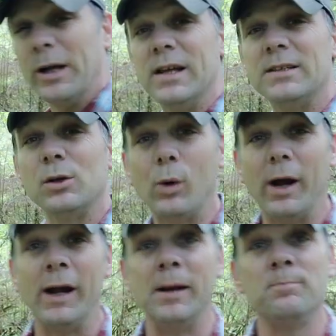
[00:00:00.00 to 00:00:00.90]
easy
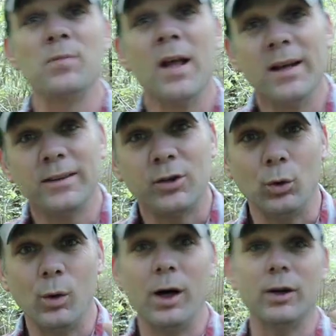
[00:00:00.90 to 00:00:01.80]
way
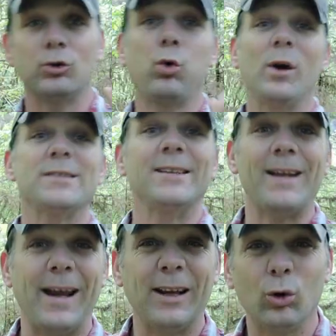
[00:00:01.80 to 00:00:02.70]
to twist an
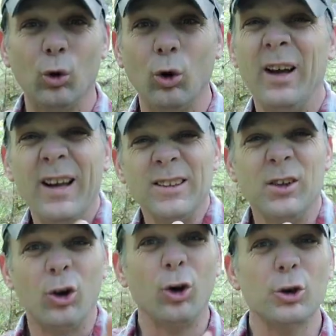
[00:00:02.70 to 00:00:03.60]
ankle,
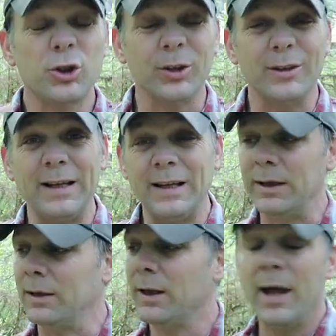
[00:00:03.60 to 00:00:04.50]
to hurt your
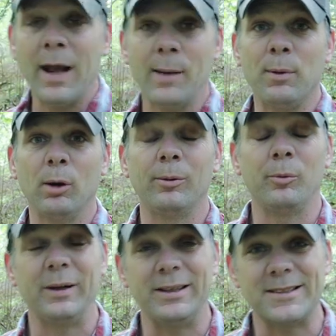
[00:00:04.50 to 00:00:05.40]
knee, and be able to
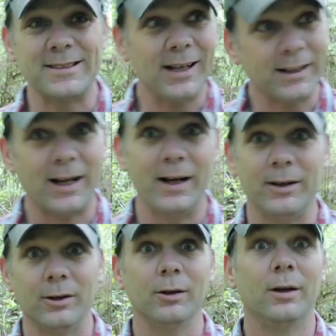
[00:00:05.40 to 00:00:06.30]
be stuck out
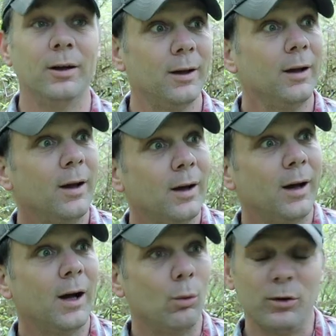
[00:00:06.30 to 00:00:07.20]
here
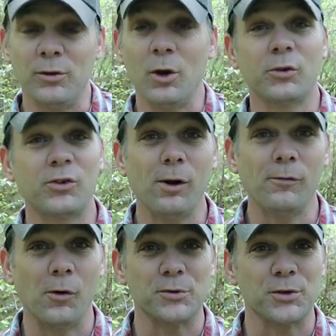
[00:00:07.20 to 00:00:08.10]
with no cell
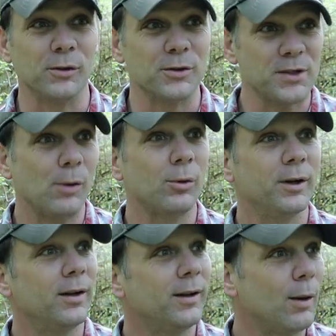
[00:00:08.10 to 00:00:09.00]
phone service. That
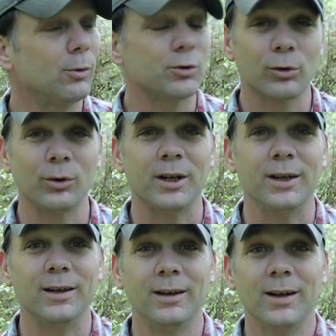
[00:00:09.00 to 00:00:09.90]
would truly